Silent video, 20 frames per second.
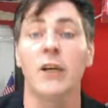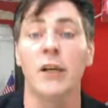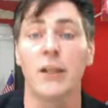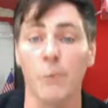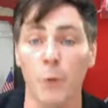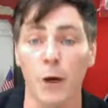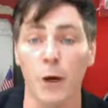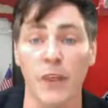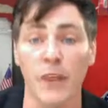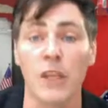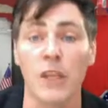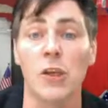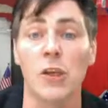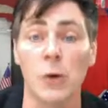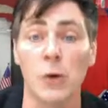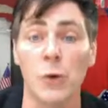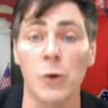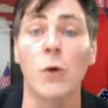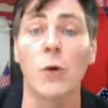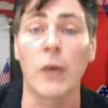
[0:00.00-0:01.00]
well, then
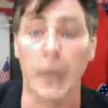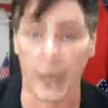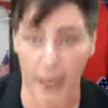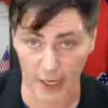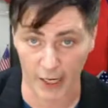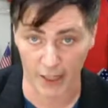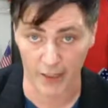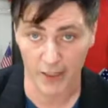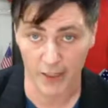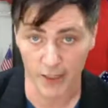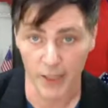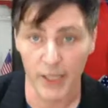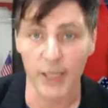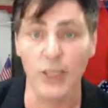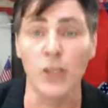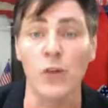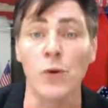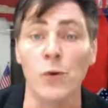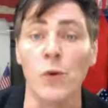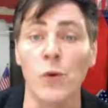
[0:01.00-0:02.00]
you care
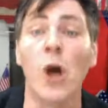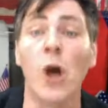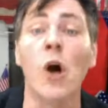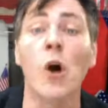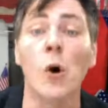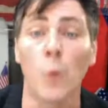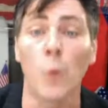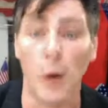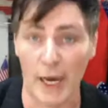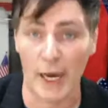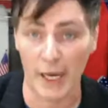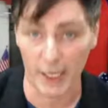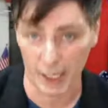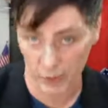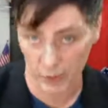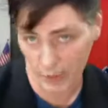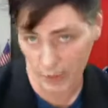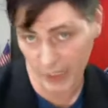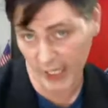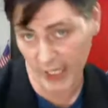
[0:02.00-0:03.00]
and you know why
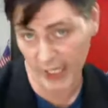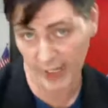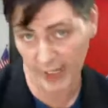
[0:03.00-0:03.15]
you care.